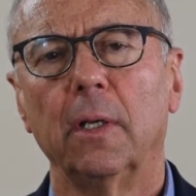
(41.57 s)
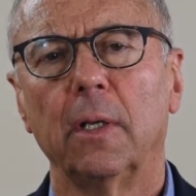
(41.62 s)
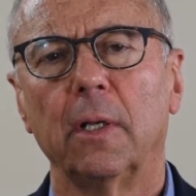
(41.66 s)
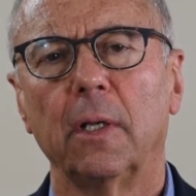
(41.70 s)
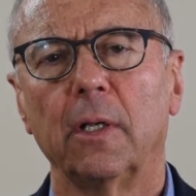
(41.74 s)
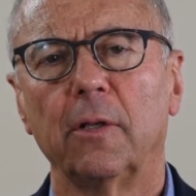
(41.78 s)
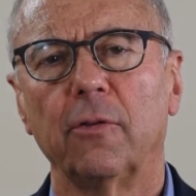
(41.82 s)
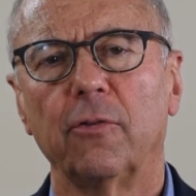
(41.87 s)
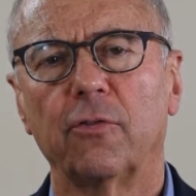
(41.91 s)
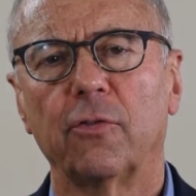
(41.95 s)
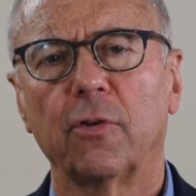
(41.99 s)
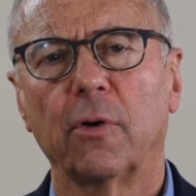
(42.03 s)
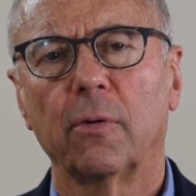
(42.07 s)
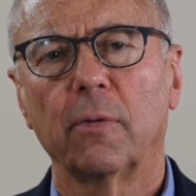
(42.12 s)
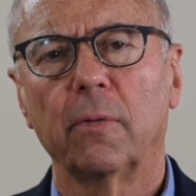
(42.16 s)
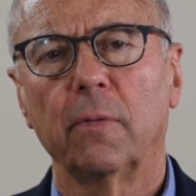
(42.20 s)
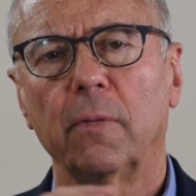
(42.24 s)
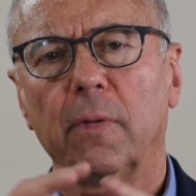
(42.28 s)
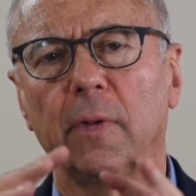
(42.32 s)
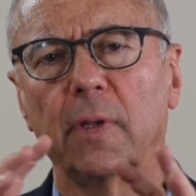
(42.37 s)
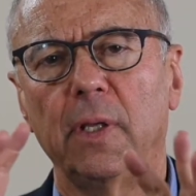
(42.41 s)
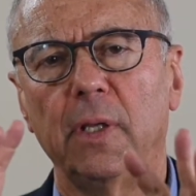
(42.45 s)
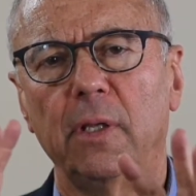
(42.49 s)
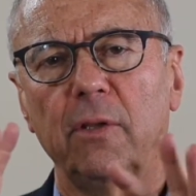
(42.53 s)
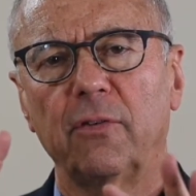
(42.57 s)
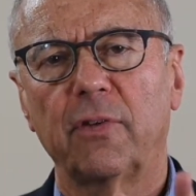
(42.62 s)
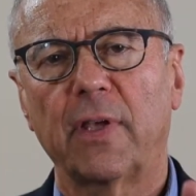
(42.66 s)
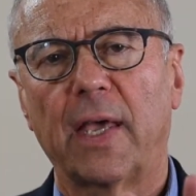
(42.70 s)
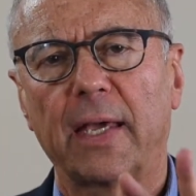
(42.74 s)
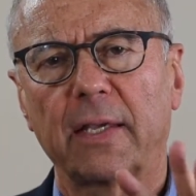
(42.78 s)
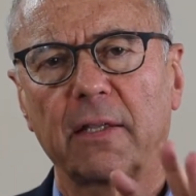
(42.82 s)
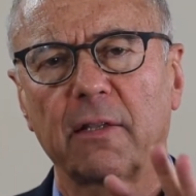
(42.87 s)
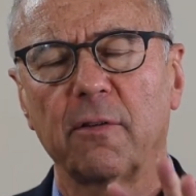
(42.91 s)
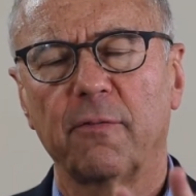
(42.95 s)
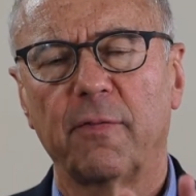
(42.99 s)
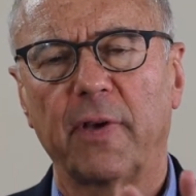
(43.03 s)
And so these
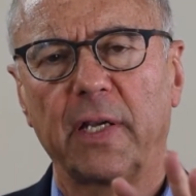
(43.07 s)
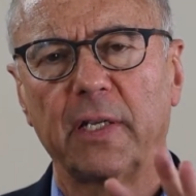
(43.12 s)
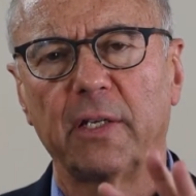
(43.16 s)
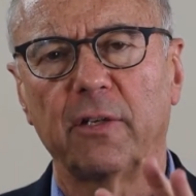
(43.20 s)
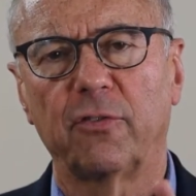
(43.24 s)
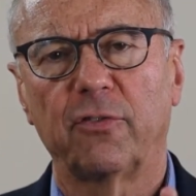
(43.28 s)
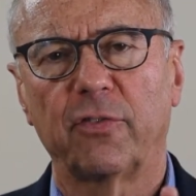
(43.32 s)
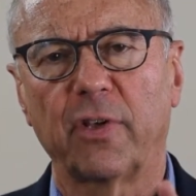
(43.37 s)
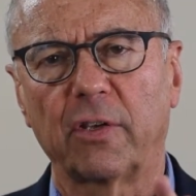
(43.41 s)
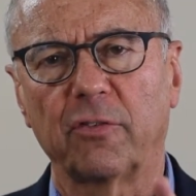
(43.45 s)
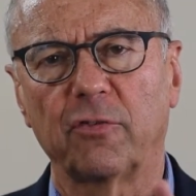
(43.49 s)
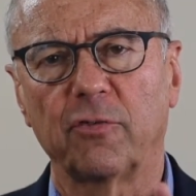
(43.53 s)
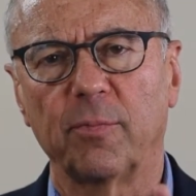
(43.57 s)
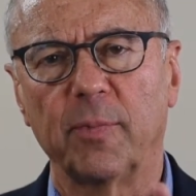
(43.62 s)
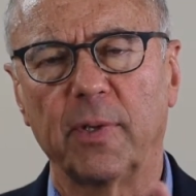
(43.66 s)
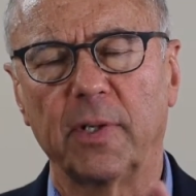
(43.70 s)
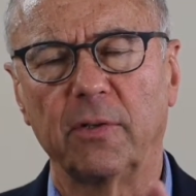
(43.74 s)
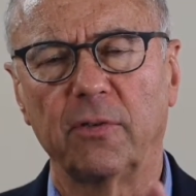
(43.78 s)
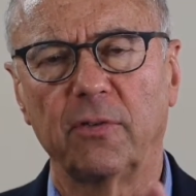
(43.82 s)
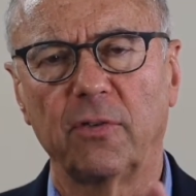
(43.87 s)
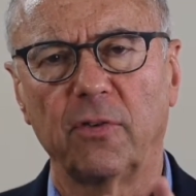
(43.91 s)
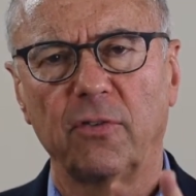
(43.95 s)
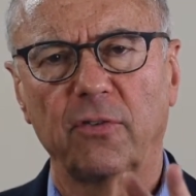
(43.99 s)
Activate assessments,